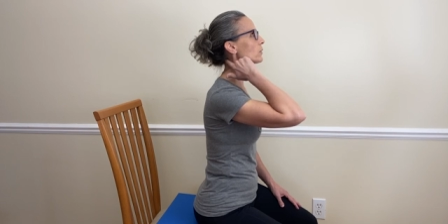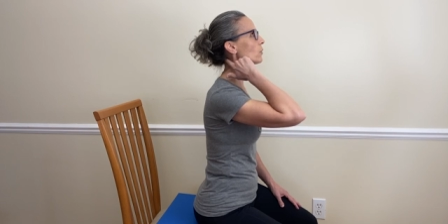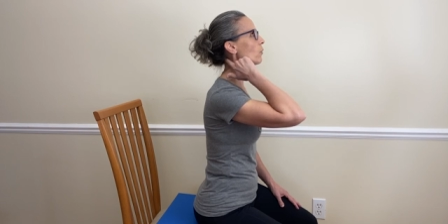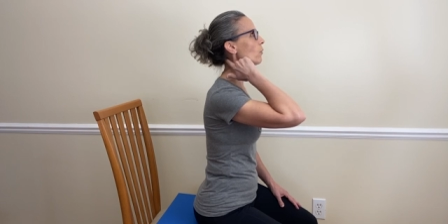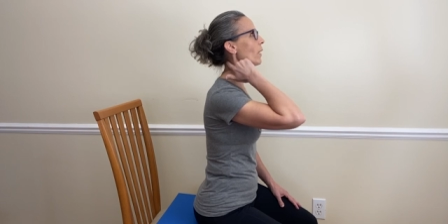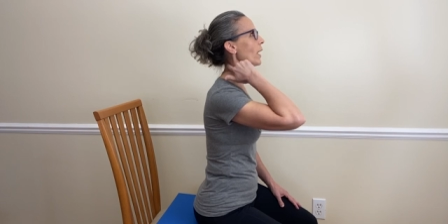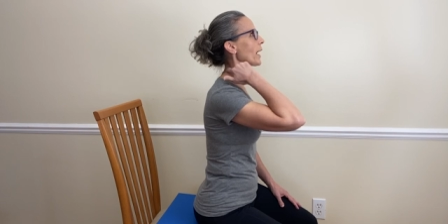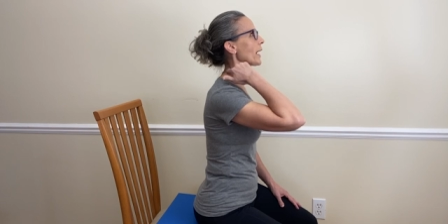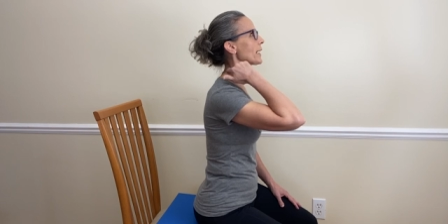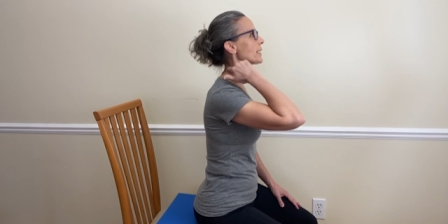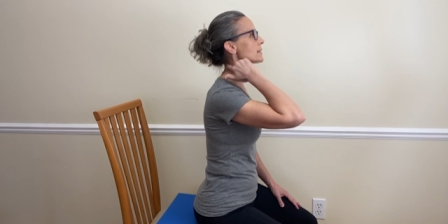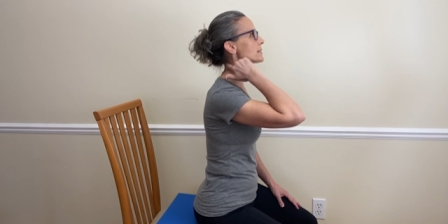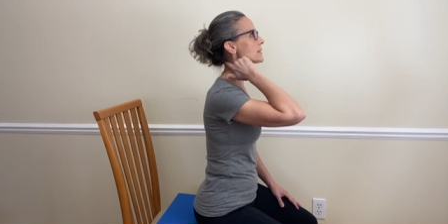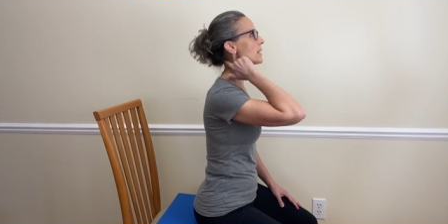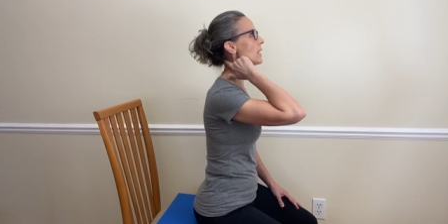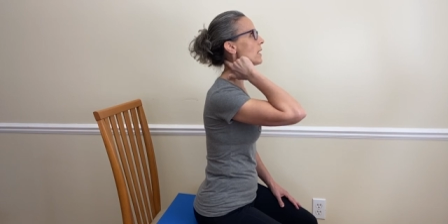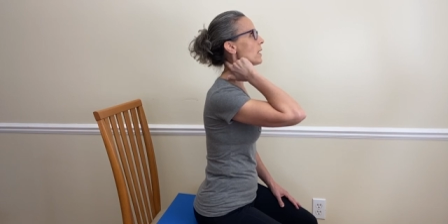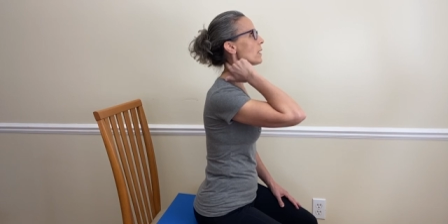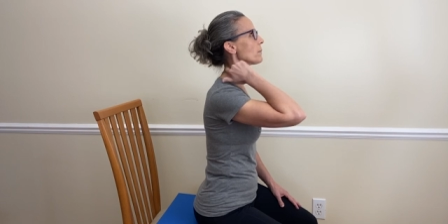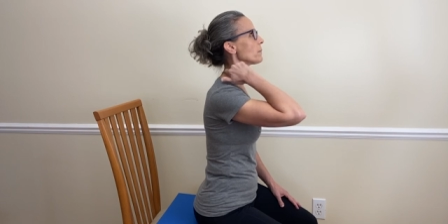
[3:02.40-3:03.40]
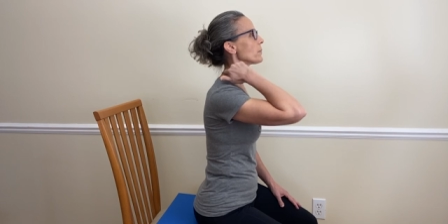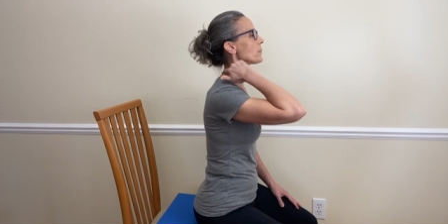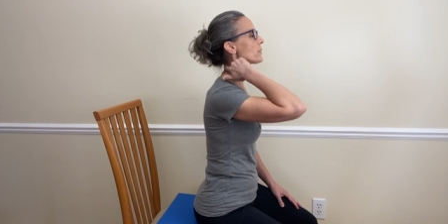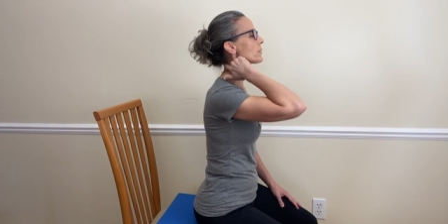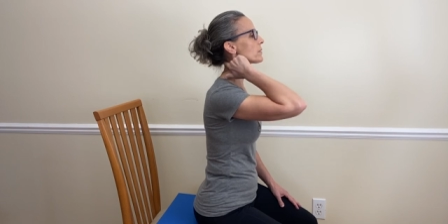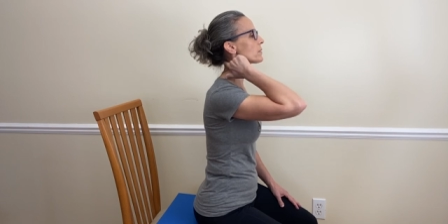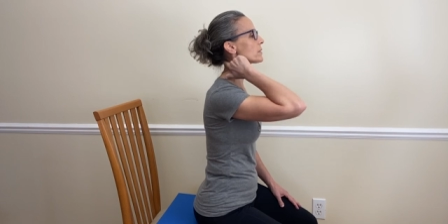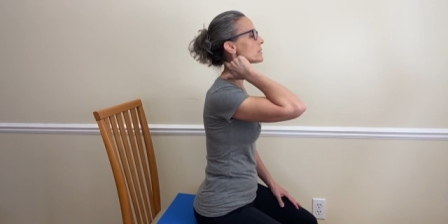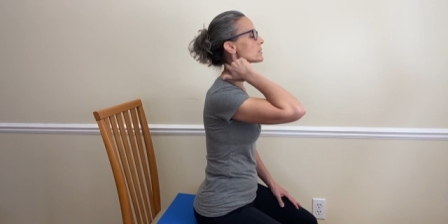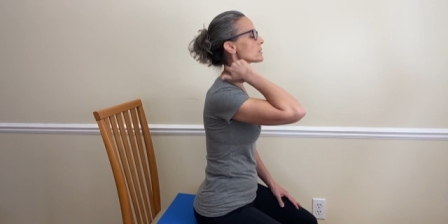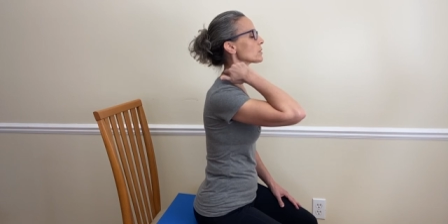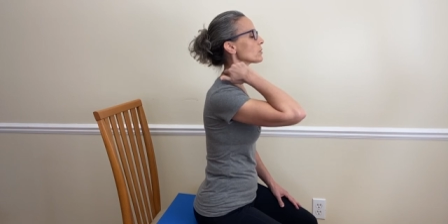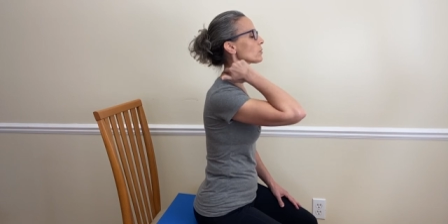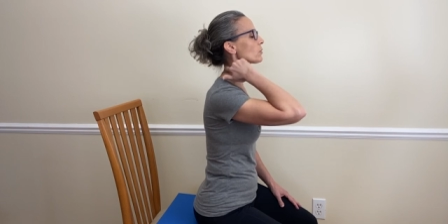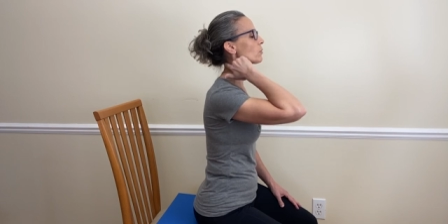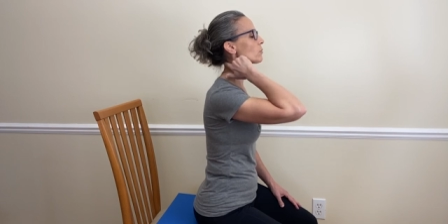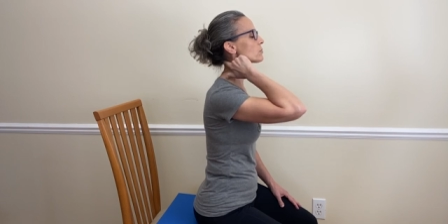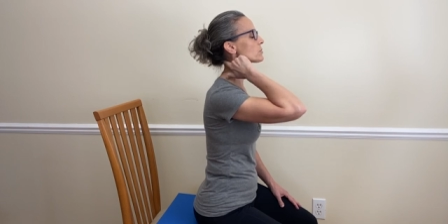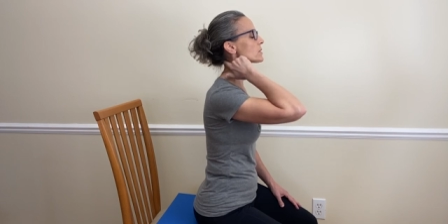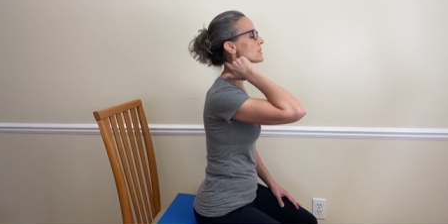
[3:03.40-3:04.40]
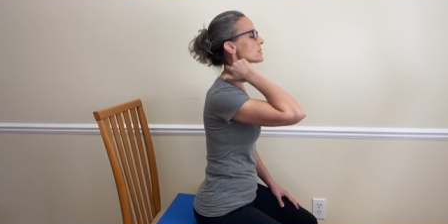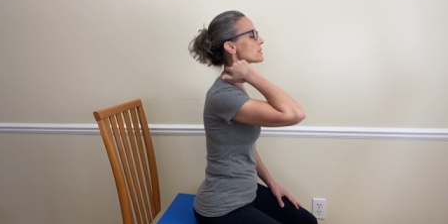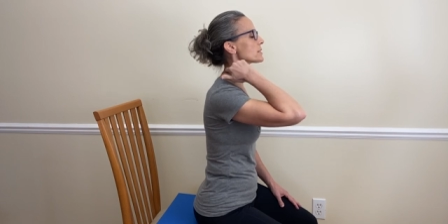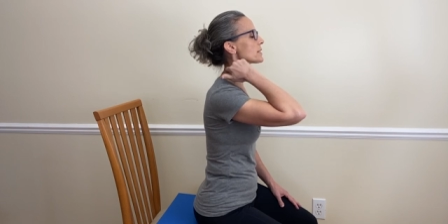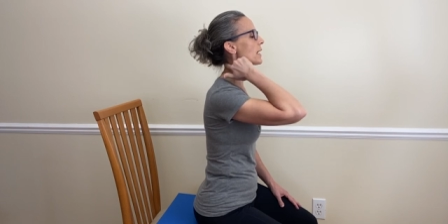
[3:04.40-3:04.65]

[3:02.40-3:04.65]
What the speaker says: go eyes up, this closes